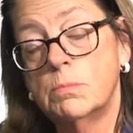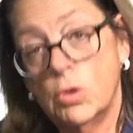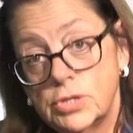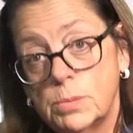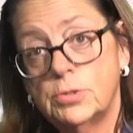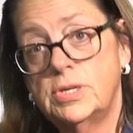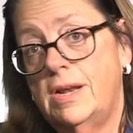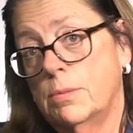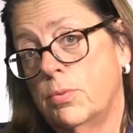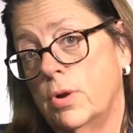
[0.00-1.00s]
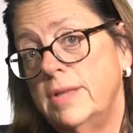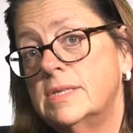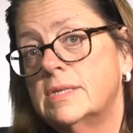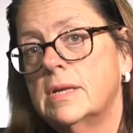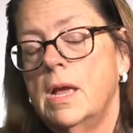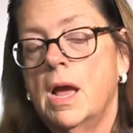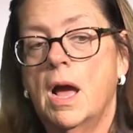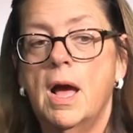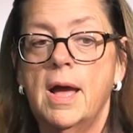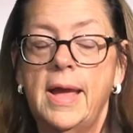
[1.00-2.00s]
multiple data points,
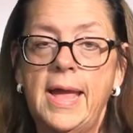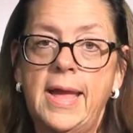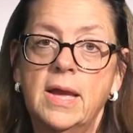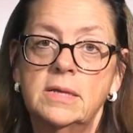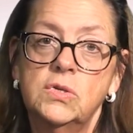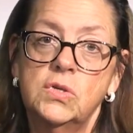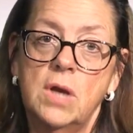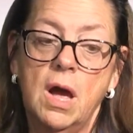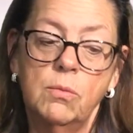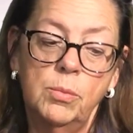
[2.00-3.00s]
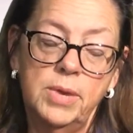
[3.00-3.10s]
when